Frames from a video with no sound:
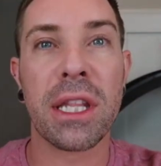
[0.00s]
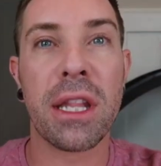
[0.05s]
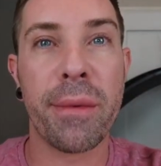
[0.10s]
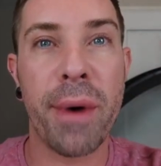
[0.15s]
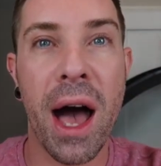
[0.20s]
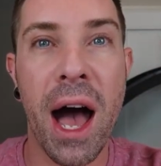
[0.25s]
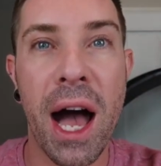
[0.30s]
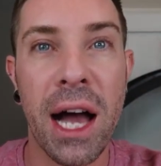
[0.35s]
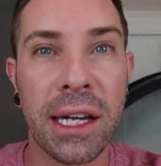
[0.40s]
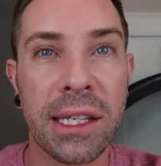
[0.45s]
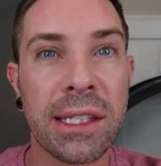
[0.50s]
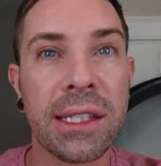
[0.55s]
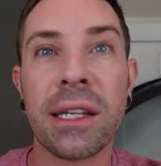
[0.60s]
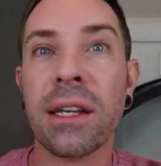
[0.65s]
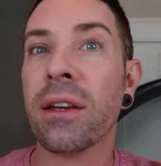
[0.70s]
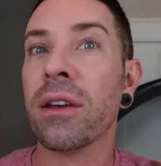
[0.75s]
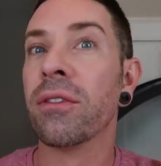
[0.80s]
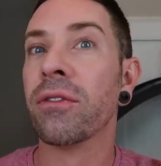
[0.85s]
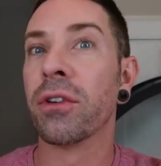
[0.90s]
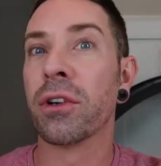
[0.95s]
in the box
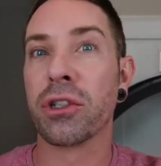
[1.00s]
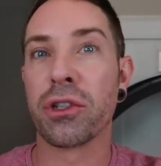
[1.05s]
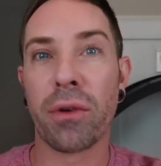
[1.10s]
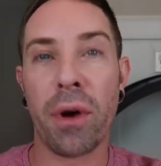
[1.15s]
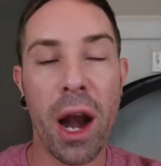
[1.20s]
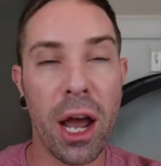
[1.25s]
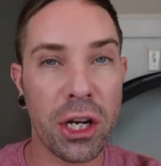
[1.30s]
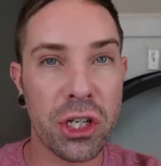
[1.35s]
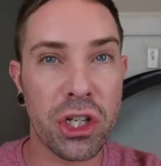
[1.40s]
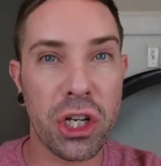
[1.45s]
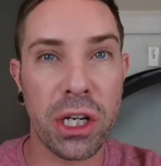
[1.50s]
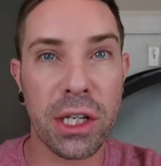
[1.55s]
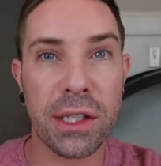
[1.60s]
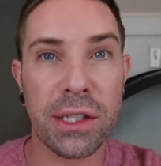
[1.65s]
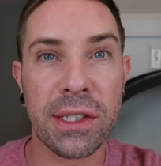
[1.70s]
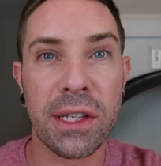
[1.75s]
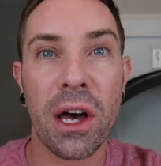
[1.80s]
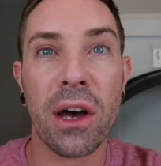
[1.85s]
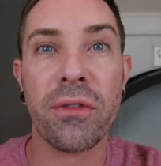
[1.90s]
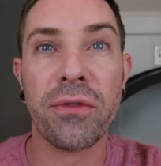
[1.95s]
for
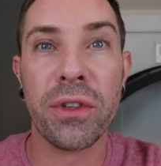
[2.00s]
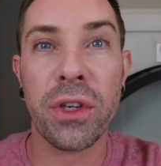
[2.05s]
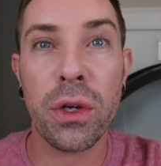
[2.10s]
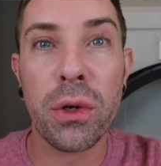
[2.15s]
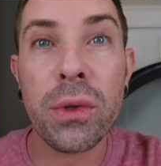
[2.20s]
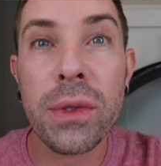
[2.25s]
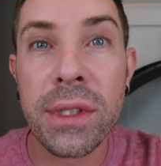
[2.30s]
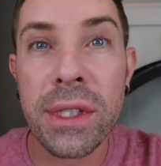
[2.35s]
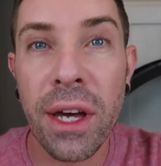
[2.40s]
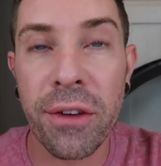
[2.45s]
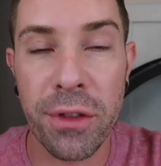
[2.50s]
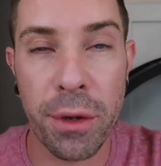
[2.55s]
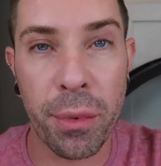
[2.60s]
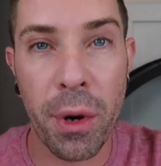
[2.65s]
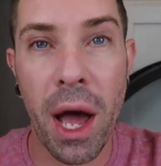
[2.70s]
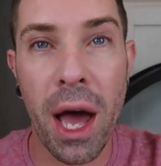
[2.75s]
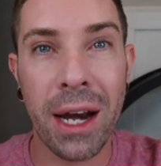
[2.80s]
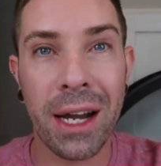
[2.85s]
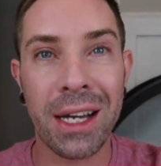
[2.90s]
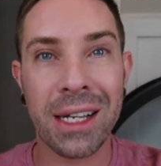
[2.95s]
directions of use of the
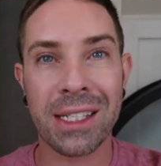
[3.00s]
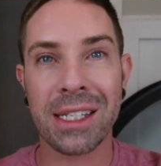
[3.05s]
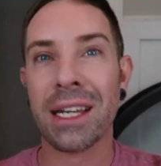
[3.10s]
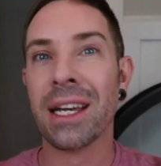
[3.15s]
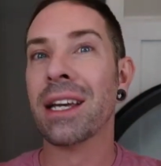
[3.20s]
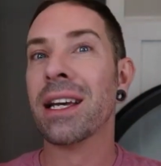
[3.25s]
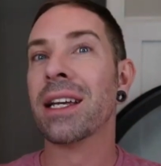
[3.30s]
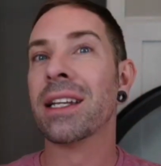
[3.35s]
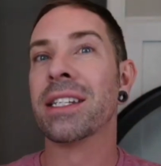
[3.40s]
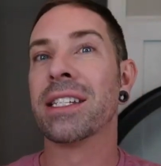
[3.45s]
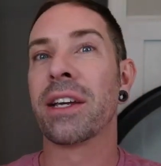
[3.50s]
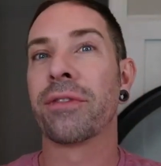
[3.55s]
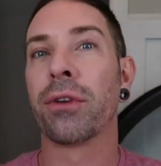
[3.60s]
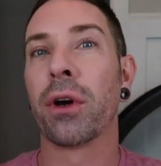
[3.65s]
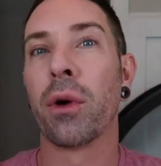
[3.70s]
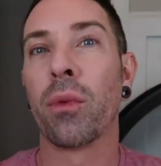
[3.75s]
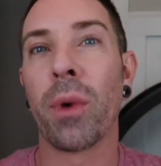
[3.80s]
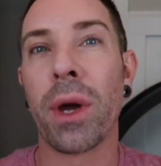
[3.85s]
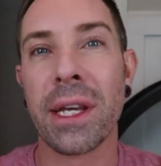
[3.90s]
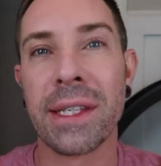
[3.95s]
product,
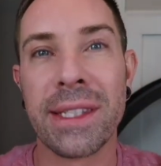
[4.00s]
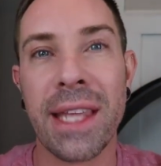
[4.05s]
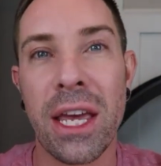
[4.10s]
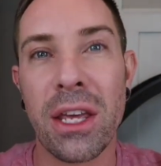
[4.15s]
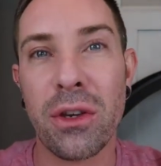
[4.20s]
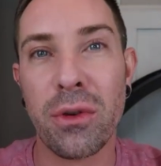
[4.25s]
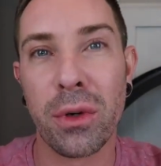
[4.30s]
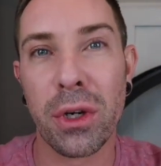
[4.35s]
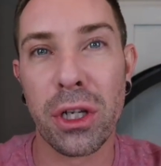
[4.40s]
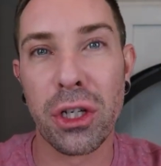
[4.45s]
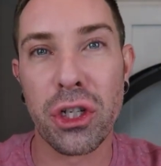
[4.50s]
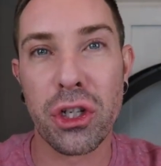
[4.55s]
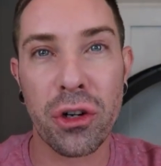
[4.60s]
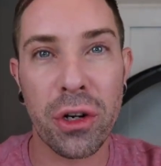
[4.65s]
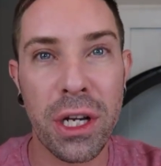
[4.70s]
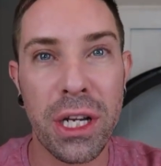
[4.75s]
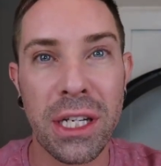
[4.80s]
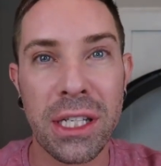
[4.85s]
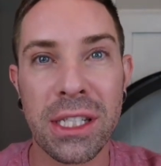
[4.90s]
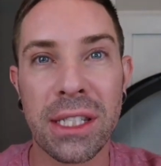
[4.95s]
different ways that you can
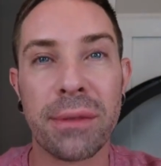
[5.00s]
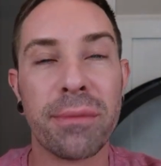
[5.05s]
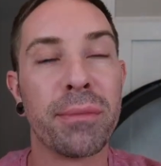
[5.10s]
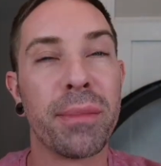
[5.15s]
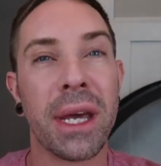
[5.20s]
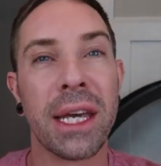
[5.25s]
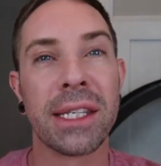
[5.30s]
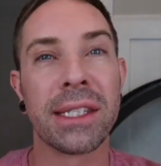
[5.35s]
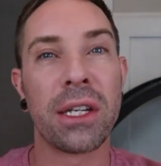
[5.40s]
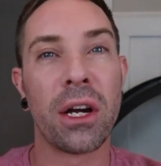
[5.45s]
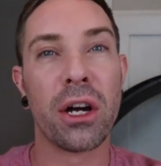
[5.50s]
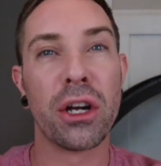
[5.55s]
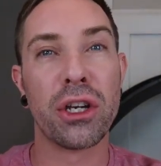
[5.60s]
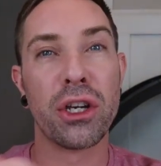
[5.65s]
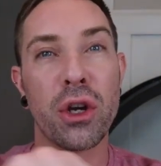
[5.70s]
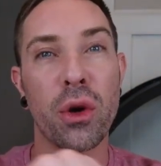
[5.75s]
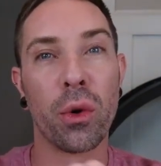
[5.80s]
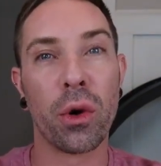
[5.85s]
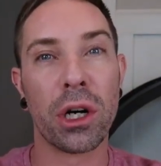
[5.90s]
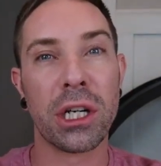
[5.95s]
treat based
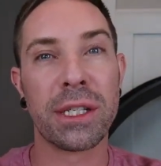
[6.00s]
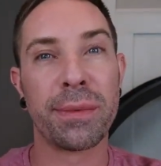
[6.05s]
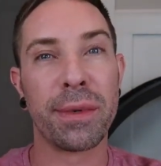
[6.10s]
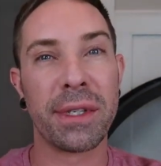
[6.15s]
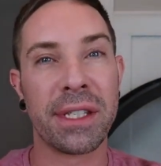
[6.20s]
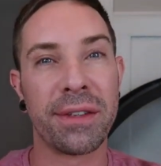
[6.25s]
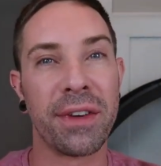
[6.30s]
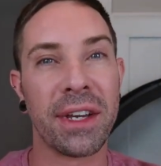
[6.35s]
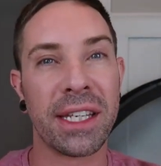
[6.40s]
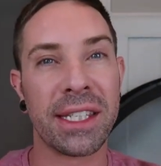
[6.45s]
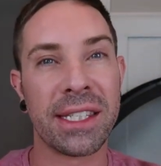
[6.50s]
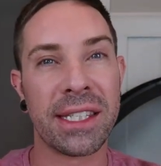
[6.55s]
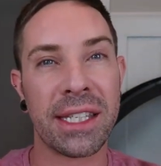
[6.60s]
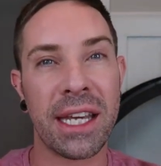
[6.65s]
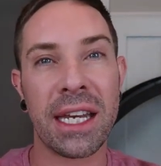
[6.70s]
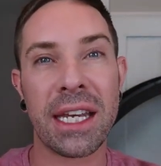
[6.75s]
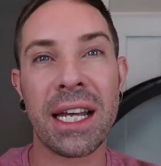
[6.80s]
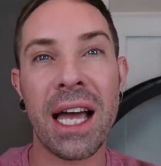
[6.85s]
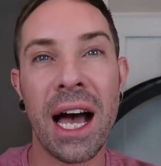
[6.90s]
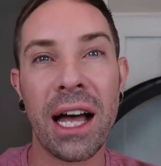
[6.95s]
on your specific
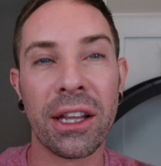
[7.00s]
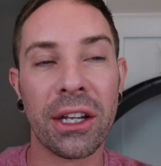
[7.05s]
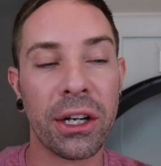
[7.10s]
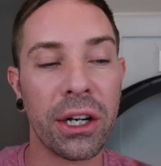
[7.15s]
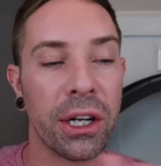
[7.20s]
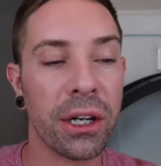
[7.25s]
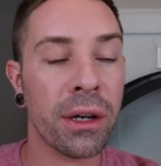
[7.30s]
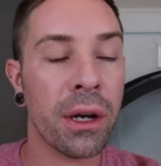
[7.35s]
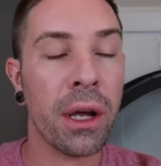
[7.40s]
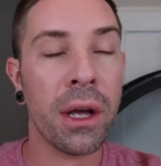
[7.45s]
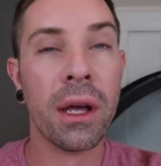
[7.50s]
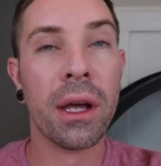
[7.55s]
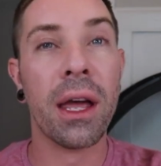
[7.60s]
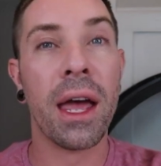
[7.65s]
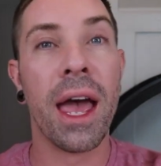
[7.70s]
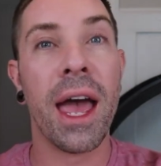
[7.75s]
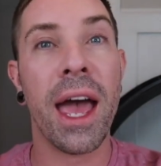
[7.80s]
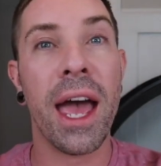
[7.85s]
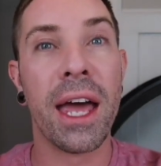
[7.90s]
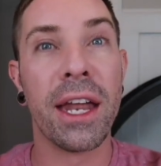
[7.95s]
skin color
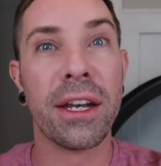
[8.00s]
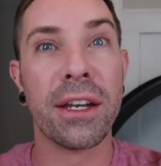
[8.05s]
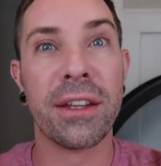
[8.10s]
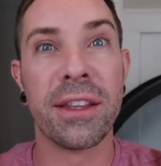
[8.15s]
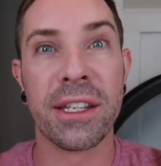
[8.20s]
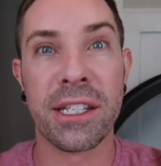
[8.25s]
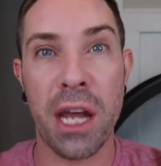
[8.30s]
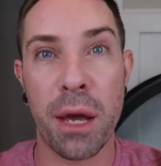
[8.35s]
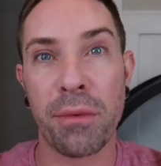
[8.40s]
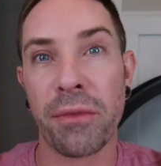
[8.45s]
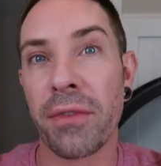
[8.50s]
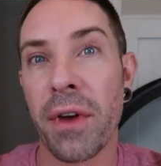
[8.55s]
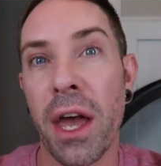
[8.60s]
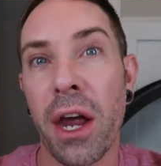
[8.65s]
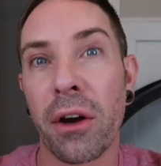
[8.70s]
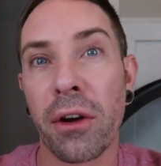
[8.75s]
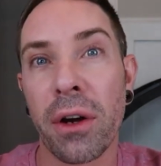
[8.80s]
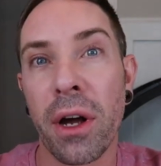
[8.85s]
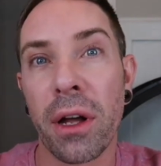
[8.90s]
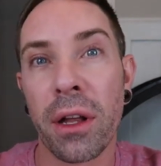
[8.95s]
and the type of
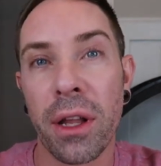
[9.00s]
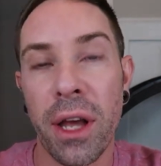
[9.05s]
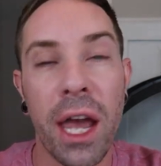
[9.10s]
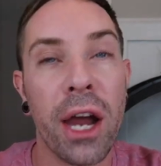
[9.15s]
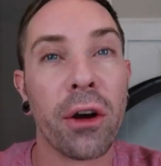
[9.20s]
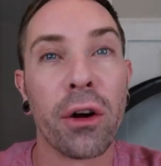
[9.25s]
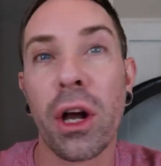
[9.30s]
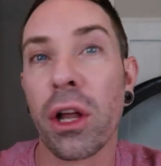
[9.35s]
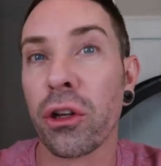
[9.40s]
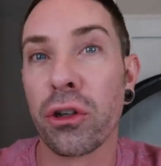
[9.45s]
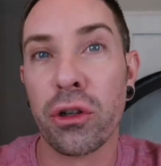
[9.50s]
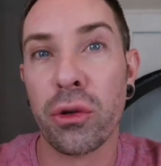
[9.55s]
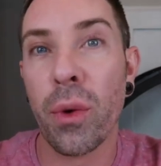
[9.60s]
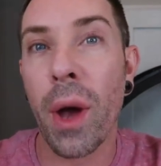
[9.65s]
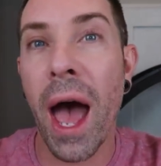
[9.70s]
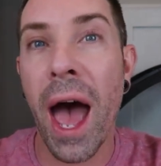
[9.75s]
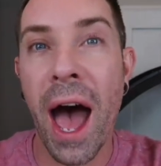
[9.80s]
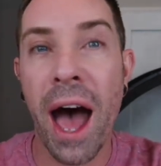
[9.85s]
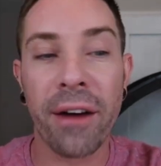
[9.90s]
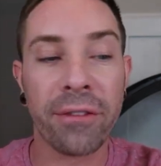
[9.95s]
hair color you
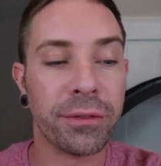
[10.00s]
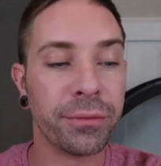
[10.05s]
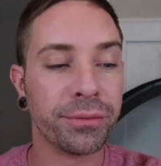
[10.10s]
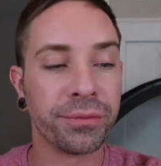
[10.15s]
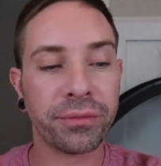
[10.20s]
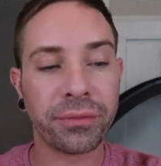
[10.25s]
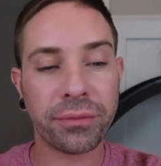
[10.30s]
have.